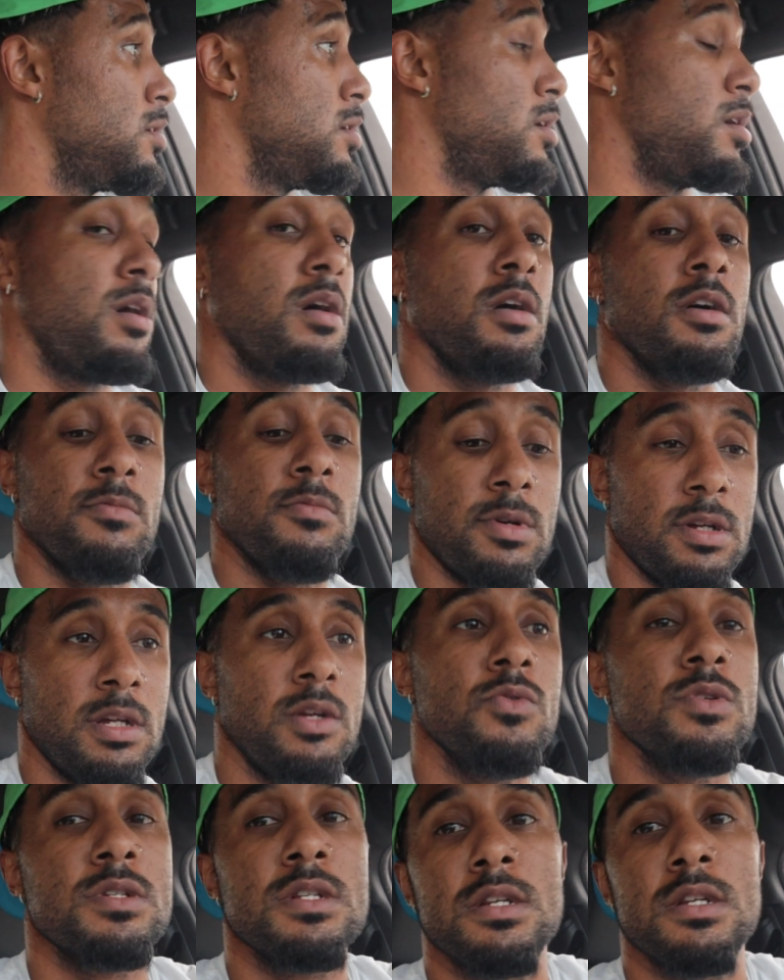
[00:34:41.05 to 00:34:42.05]
But he
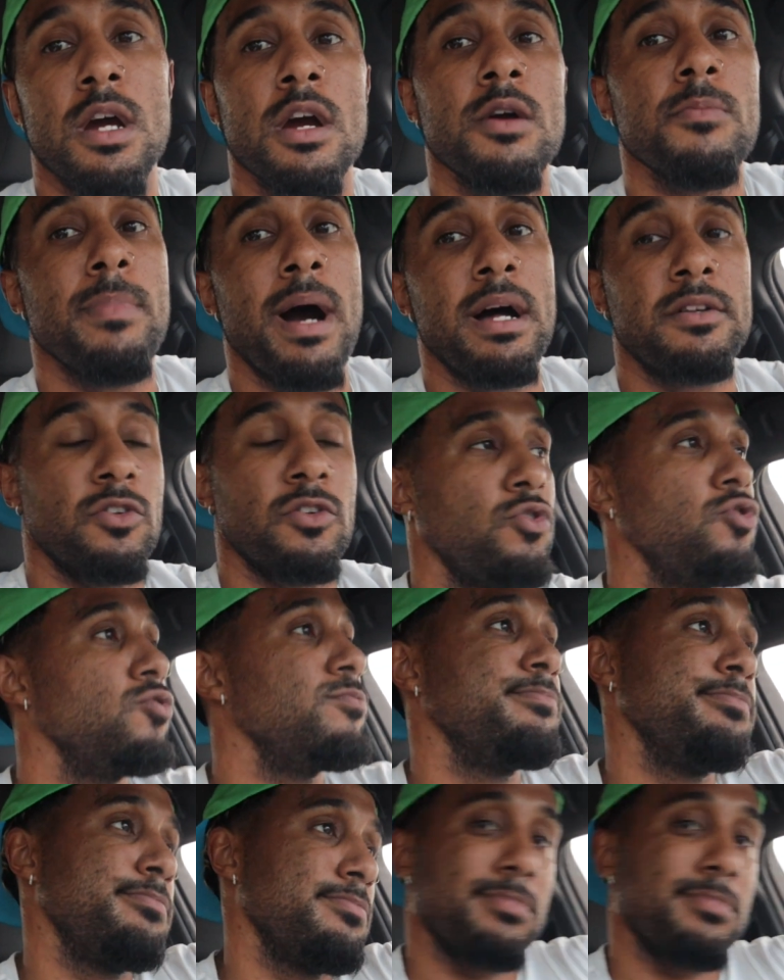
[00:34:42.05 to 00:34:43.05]
was in there about to hoop,
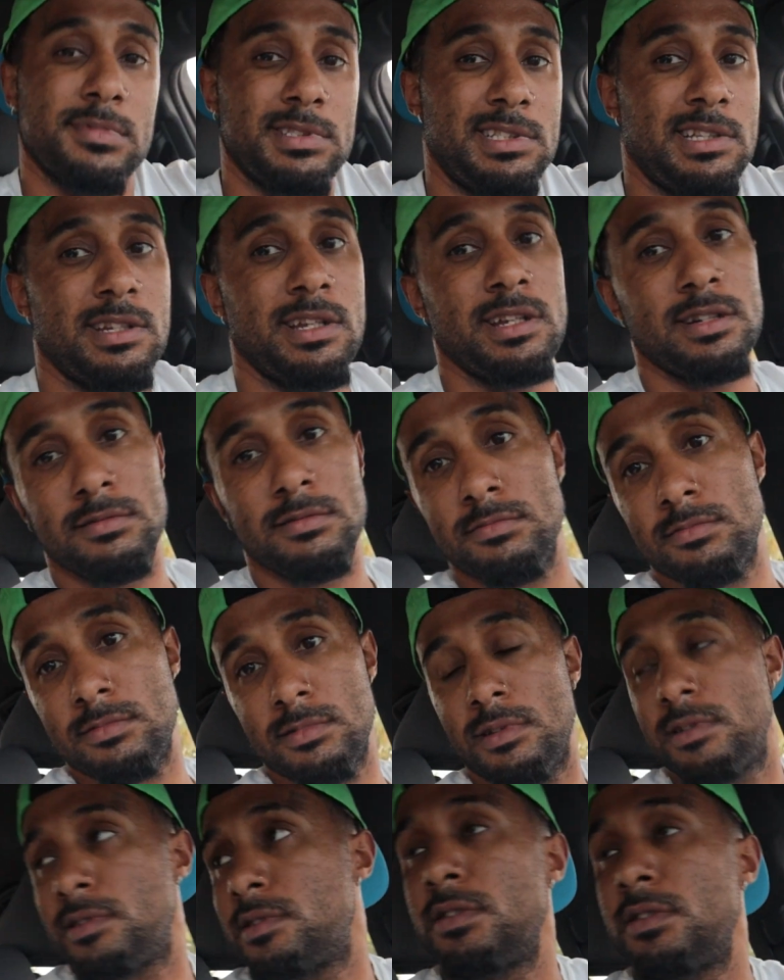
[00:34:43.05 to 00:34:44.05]
and then
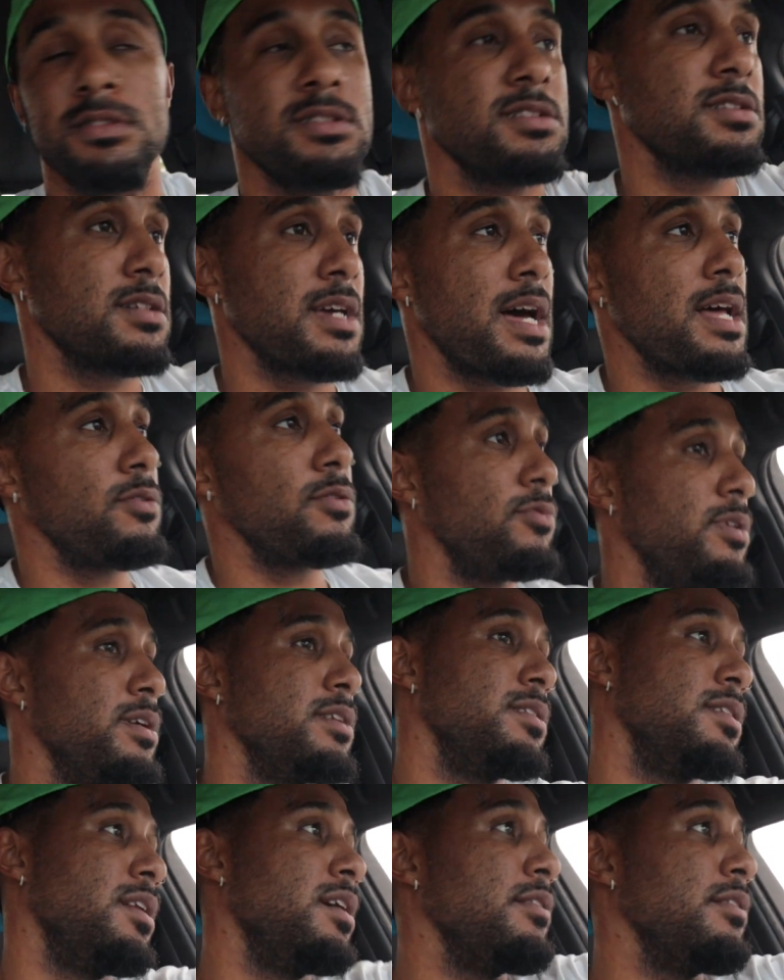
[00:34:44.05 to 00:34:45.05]
shit just kind of
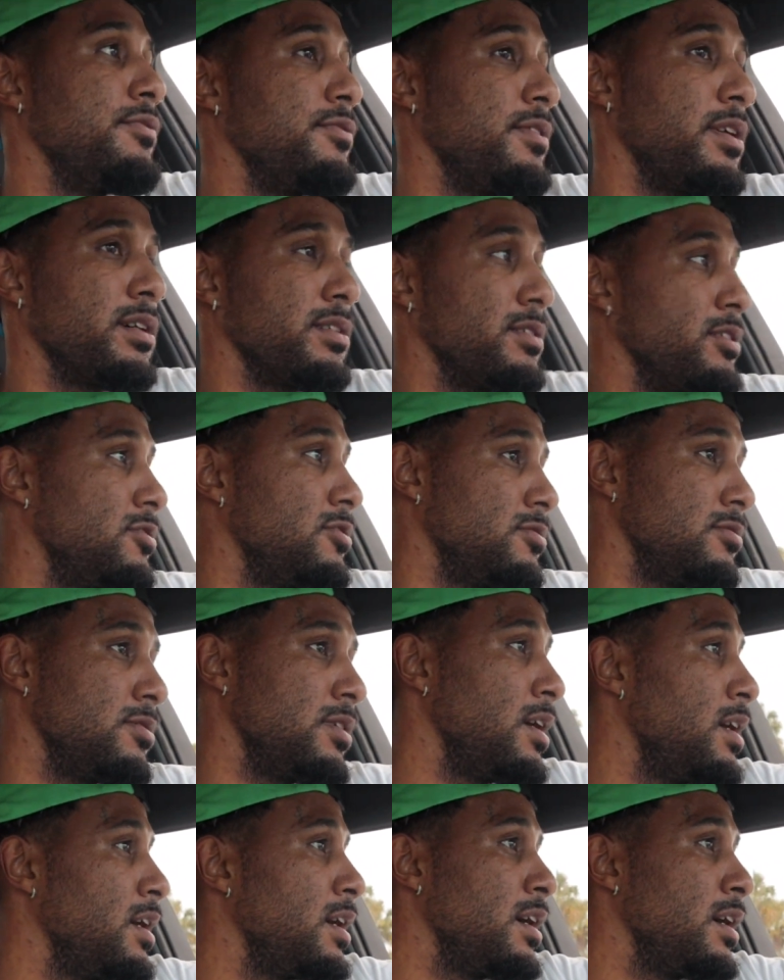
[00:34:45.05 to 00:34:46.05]
went left. Like no,
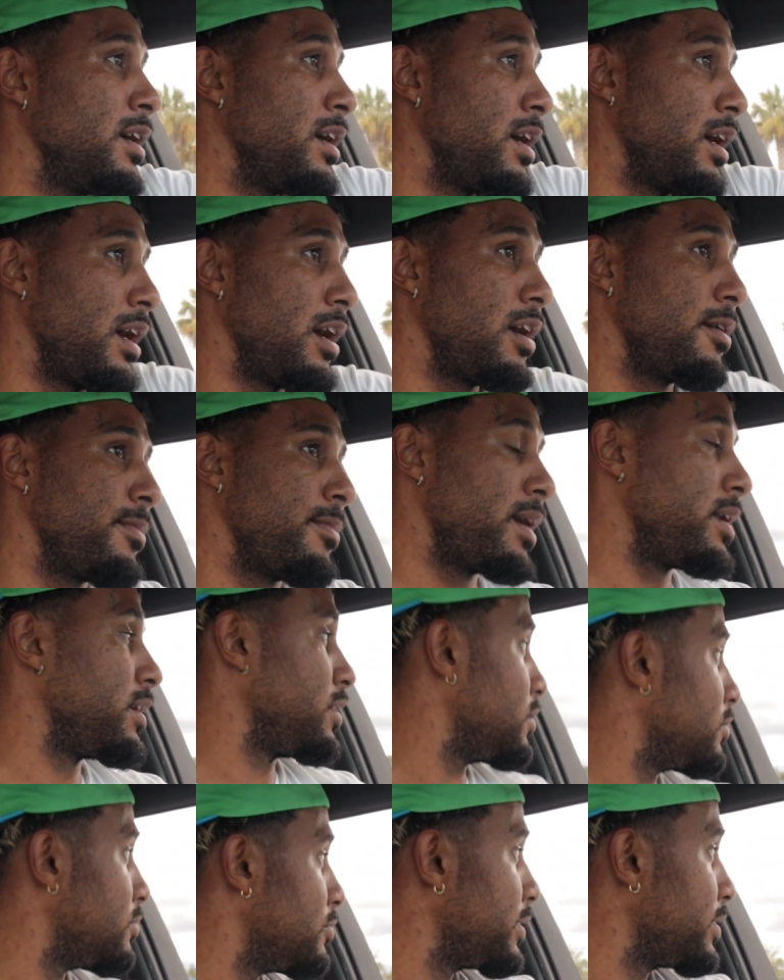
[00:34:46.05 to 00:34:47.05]

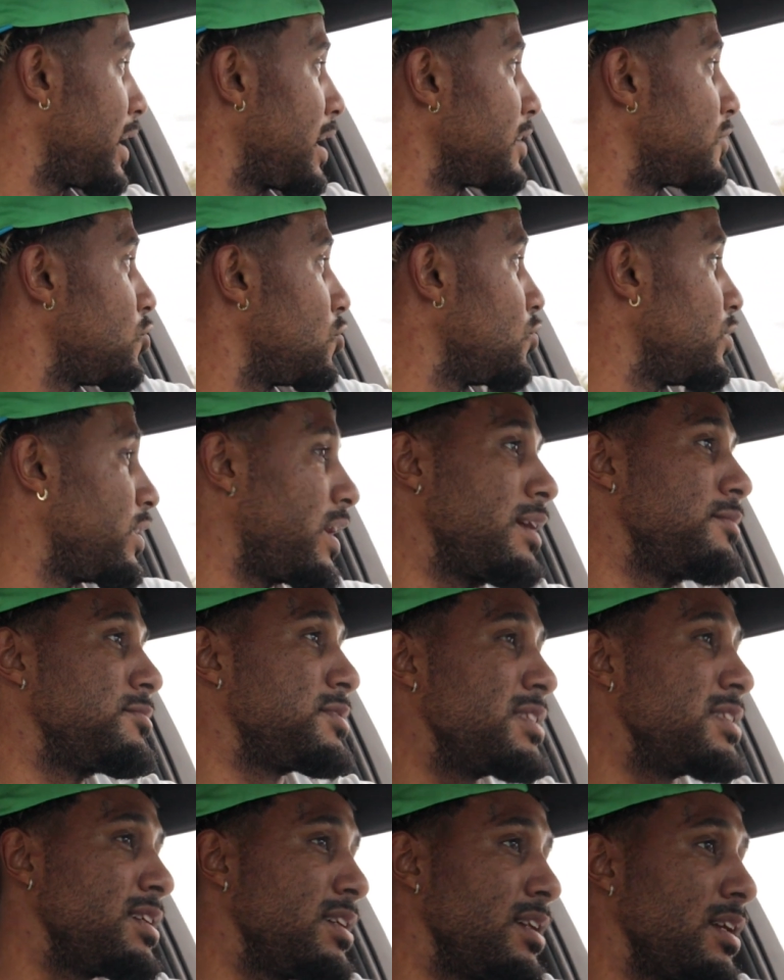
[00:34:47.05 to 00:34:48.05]
everybody. We got 2 games
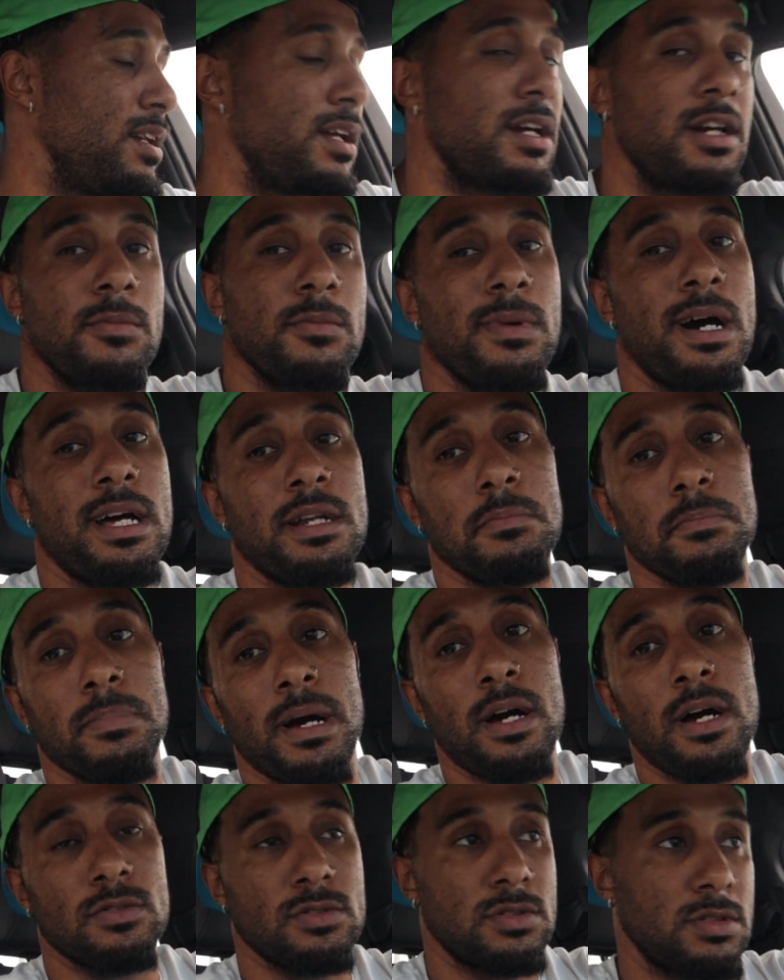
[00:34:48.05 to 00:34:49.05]
in, and then everybody
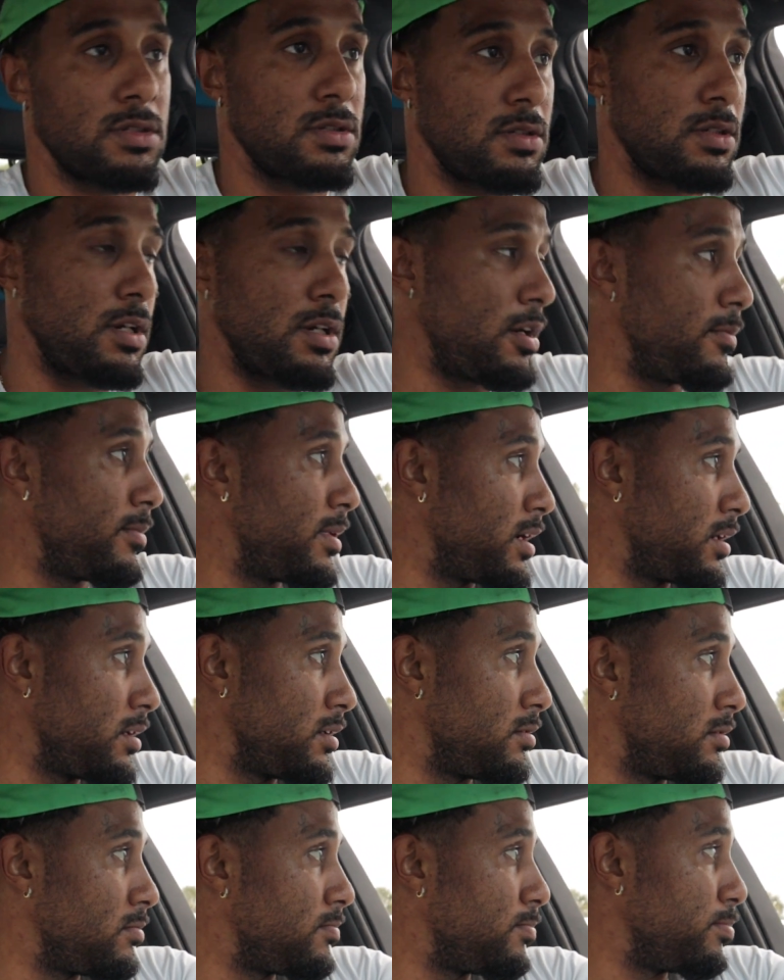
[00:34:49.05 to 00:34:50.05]
bounced. Everybody
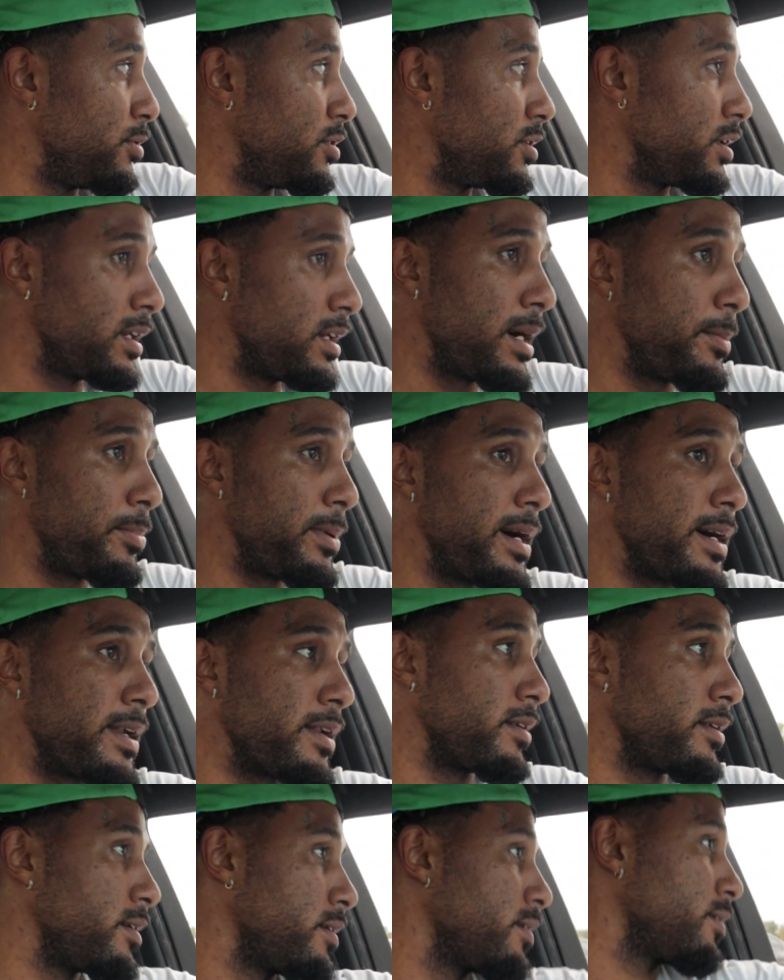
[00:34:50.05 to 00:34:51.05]
boogied up out
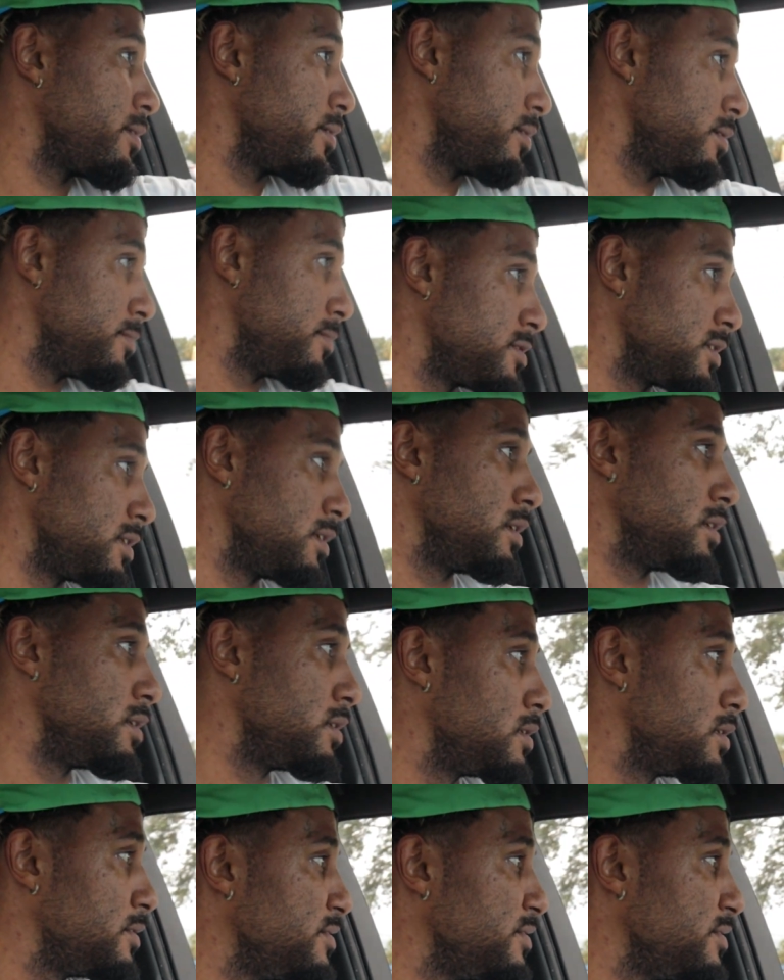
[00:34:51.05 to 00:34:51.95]
of there. You know what I'm saying?